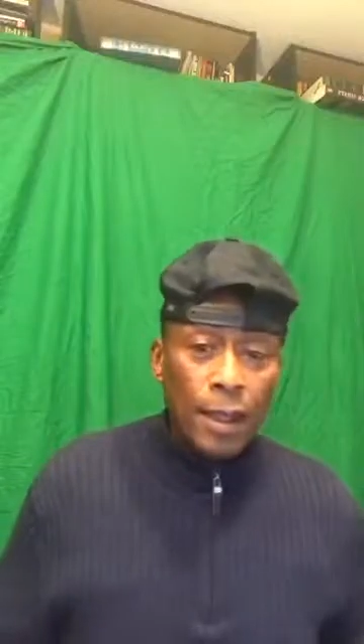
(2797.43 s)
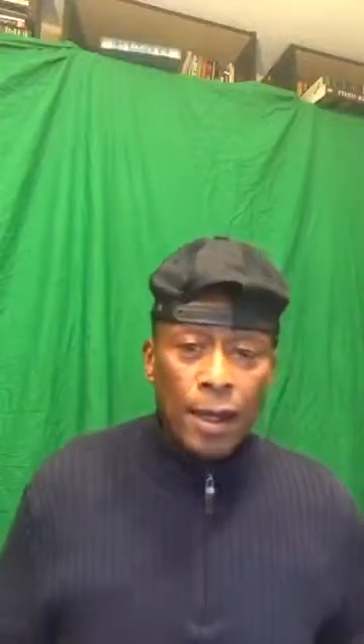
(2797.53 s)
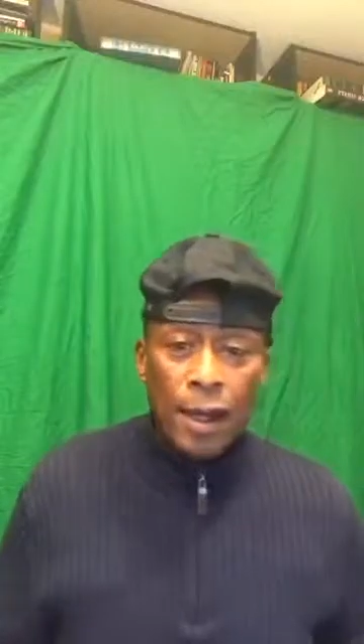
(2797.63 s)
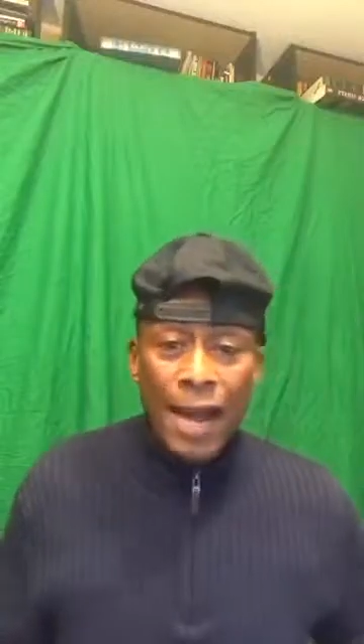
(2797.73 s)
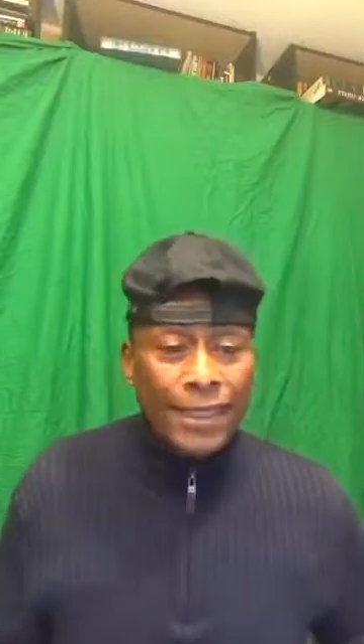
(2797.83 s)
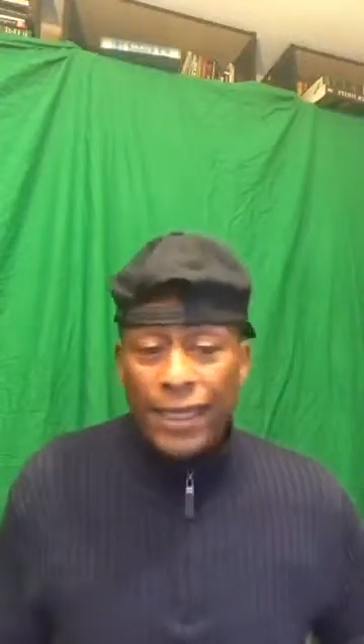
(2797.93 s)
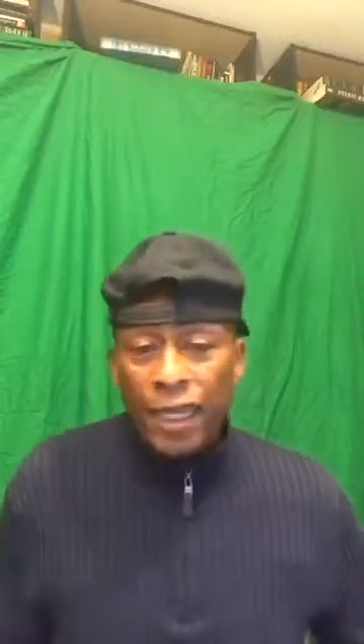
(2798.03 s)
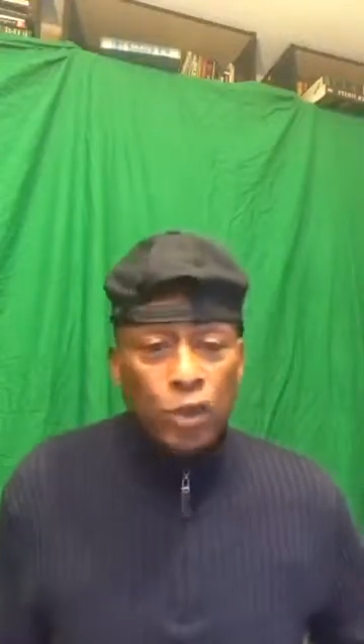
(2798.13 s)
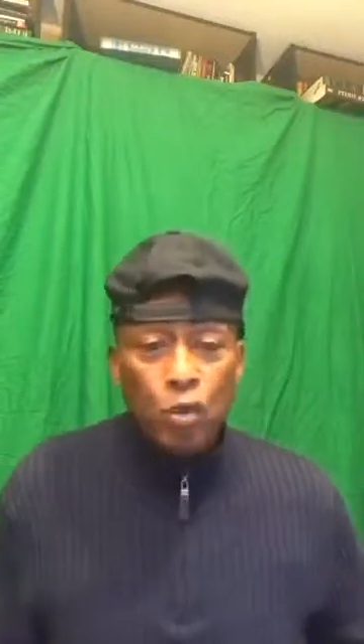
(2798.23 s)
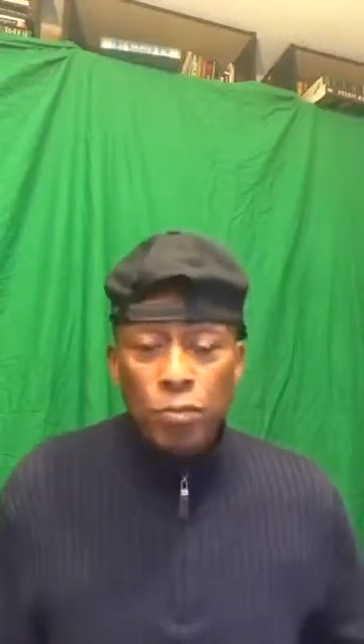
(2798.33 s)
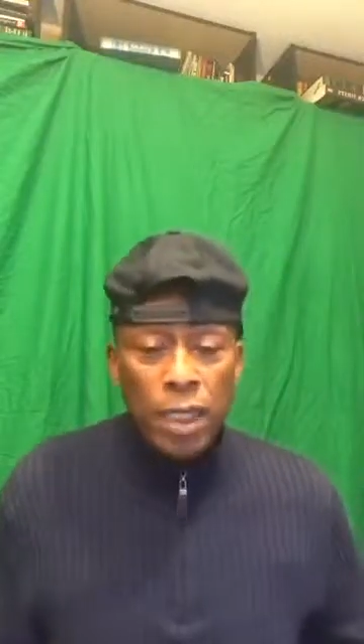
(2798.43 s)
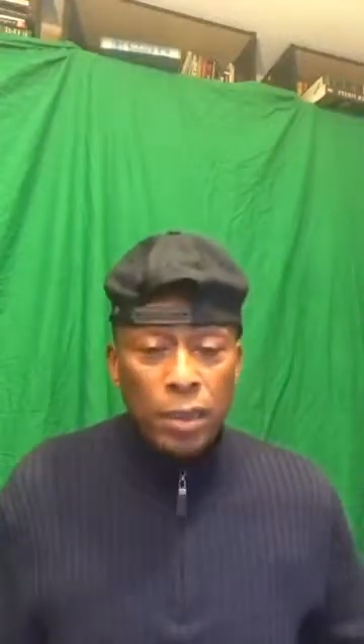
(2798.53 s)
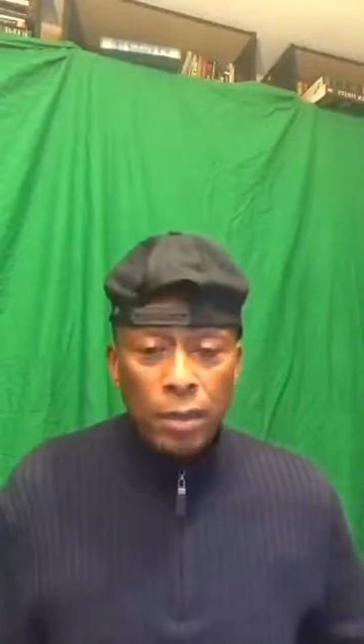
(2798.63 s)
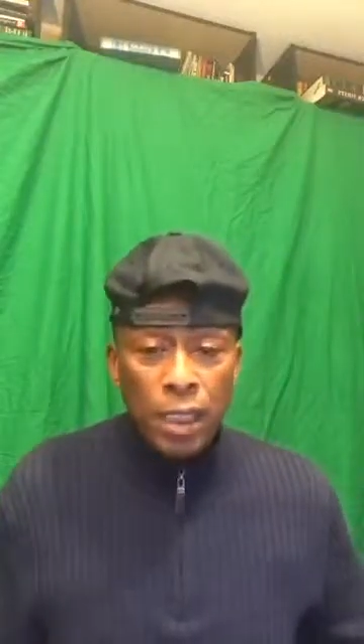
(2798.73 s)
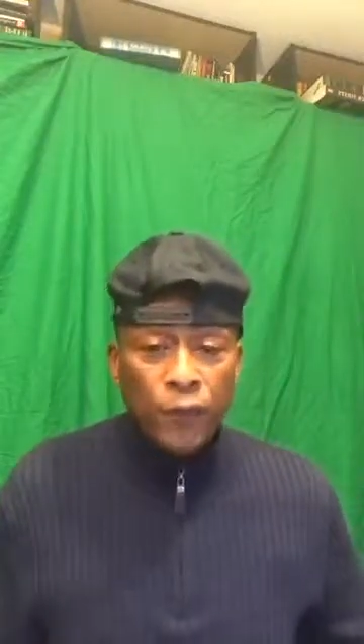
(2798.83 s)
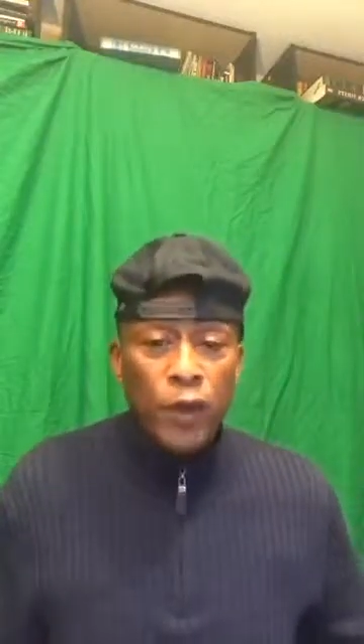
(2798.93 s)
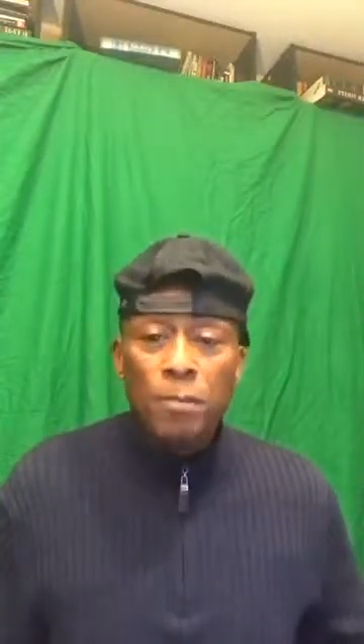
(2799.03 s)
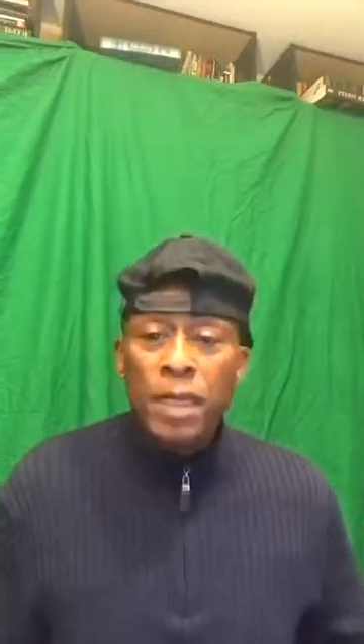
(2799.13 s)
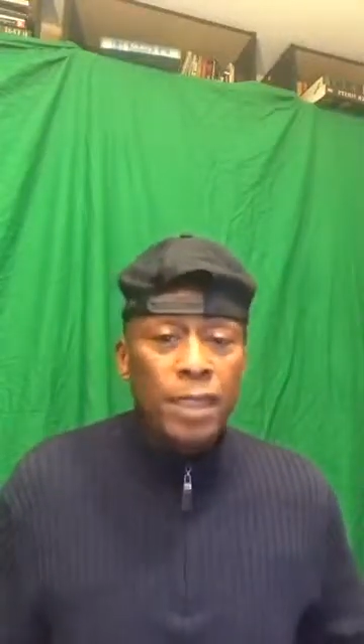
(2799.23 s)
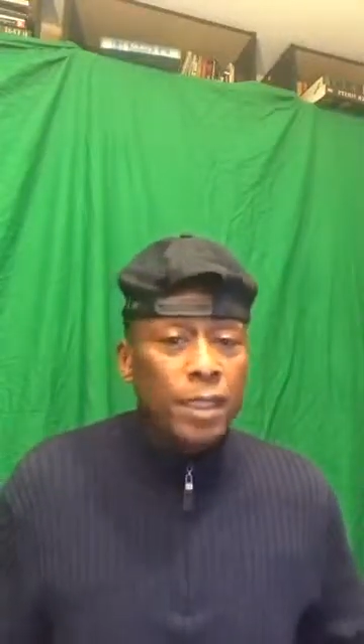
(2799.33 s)
I can't do meat. And for the
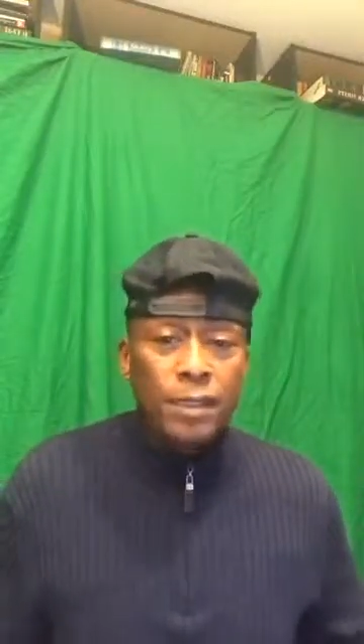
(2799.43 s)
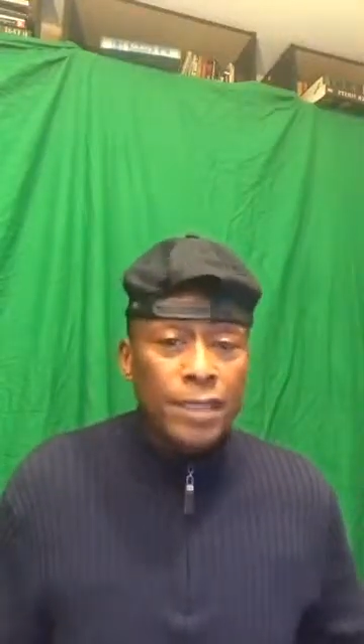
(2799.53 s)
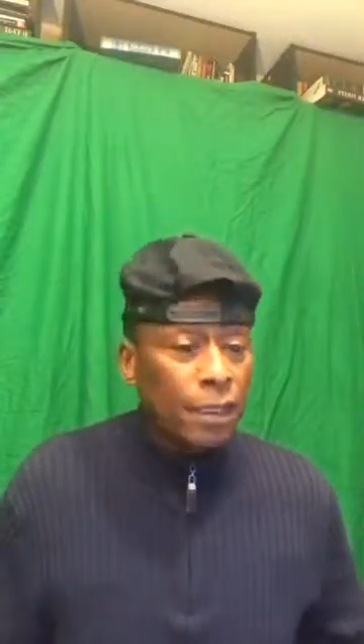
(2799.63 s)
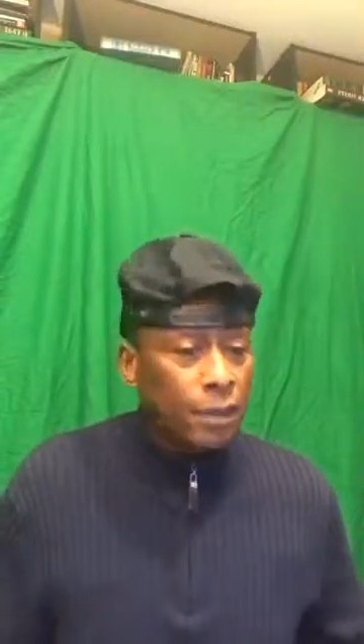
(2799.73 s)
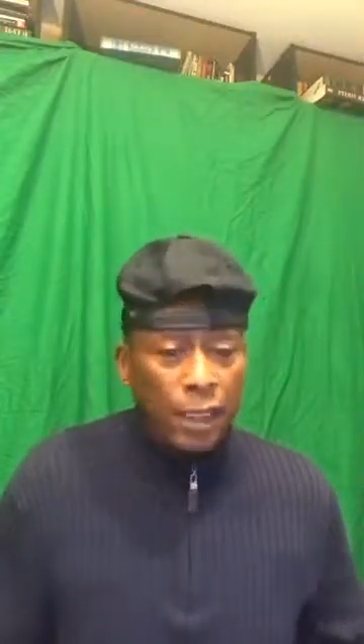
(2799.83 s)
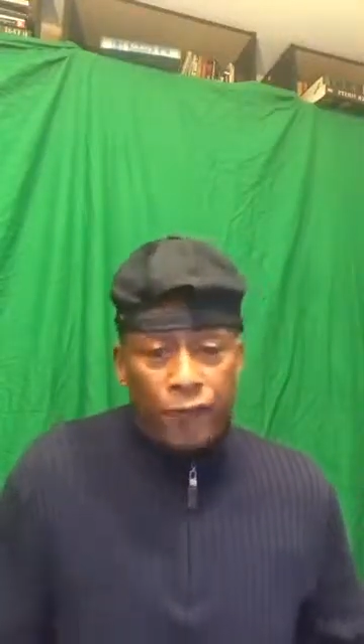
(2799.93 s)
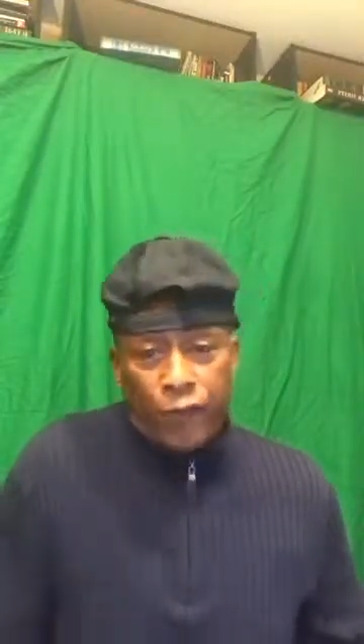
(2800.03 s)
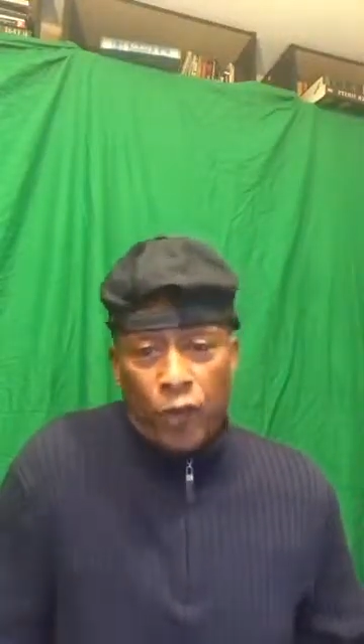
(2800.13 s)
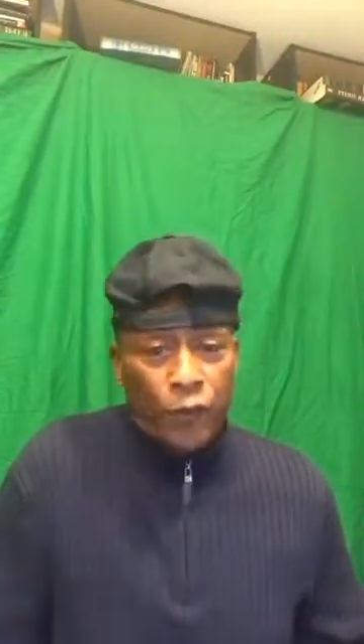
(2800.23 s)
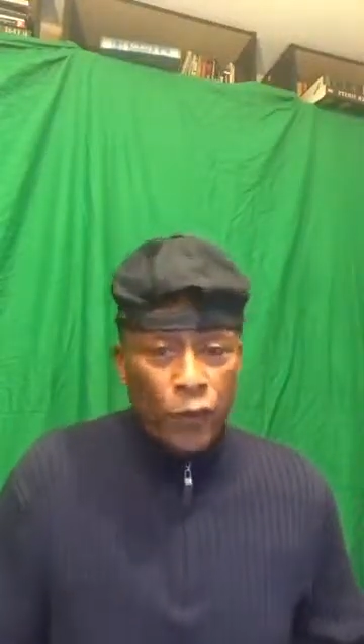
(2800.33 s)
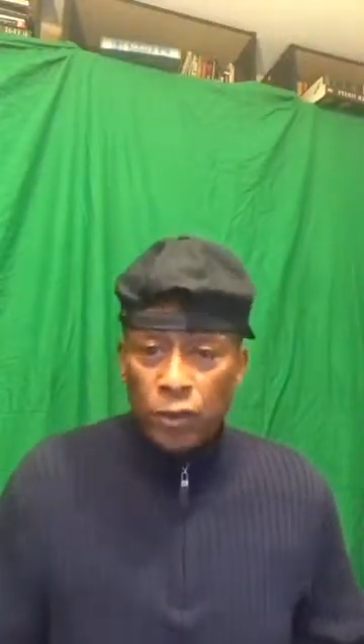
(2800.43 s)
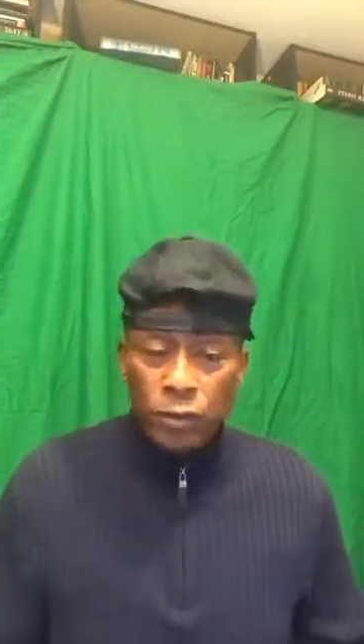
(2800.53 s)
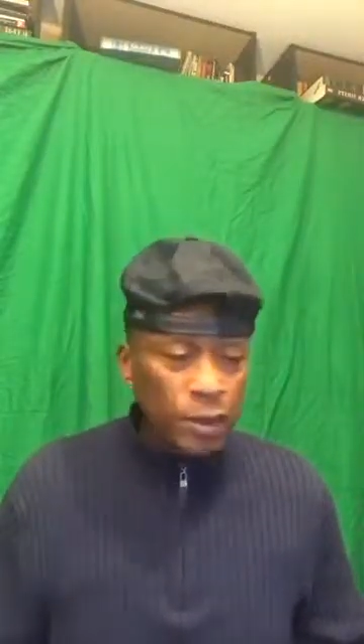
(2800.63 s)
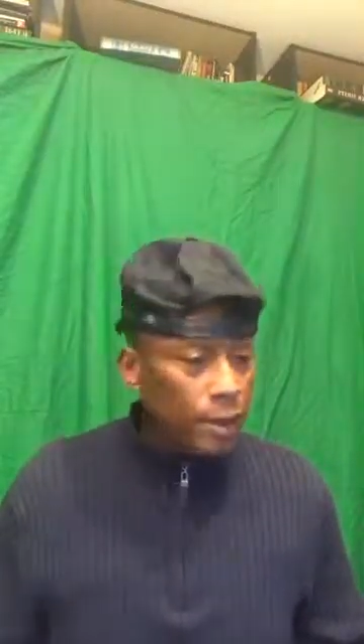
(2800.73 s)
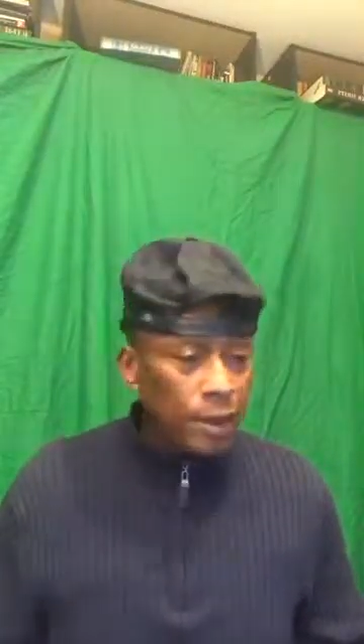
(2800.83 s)
meat eaters out there, I feel for you.